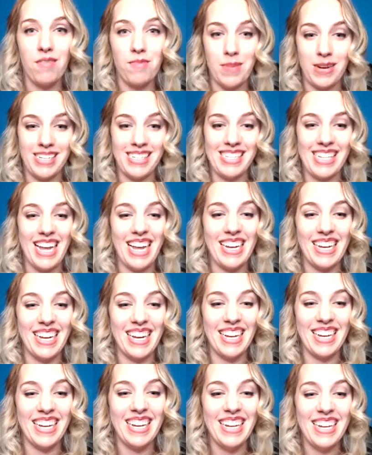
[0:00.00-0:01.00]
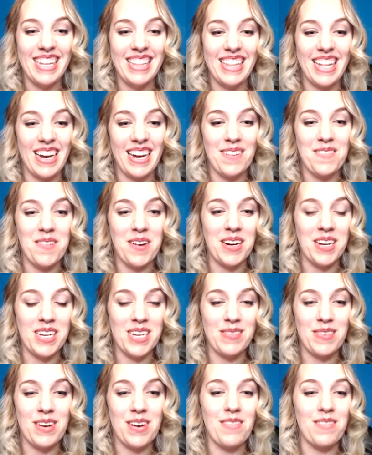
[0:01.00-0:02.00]
by saying that I want a
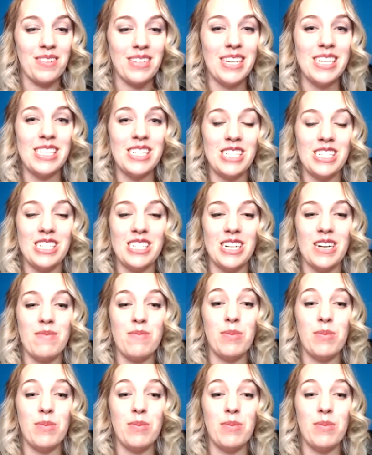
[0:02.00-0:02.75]
committed relationship.